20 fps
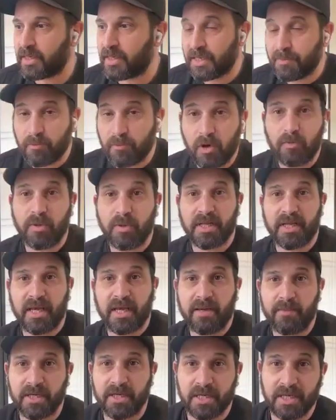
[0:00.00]
and mobile
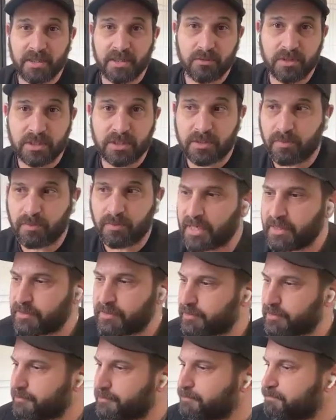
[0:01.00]
gaming into this
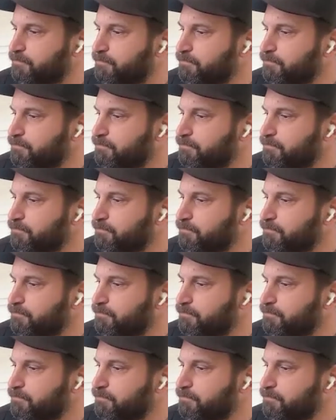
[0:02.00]
space.